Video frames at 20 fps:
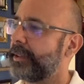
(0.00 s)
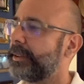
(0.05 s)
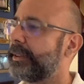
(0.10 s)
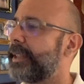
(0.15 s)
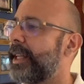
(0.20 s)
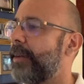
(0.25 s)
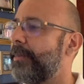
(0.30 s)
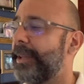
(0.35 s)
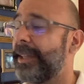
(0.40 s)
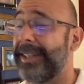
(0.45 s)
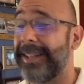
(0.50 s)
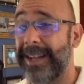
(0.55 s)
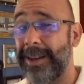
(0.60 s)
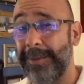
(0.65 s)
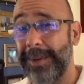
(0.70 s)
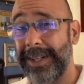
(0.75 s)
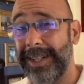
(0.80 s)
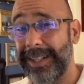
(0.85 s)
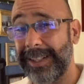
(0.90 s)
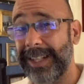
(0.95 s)
Tammy Lynn. Now
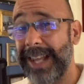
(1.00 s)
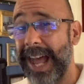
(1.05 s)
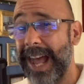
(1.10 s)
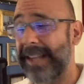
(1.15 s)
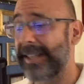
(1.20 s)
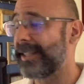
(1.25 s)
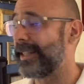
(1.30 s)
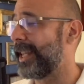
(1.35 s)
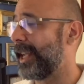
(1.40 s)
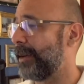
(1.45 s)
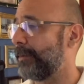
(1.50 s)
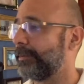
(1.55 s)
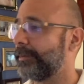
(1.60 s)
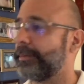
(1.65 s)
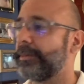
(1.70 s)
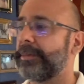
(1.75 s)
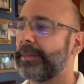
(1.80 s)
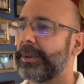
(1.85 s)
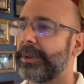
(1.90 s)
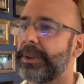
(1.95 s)
we need a last name.
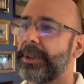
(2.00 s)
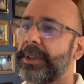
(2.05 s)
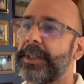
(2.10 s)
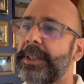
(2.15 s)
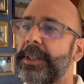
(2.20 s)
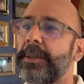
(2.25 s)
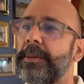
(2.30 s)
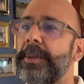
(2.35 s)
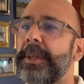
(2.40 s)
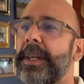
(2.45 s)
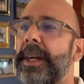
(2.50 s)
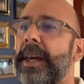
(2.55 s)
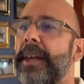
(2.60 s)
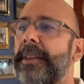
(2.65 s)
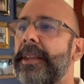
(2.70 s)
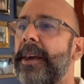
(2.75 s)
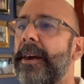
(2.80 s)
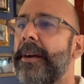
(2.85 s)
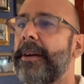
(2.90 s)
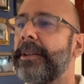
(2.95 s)
So let's see what we
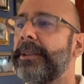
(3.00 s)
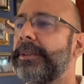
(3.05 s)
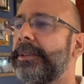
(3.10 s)
got there.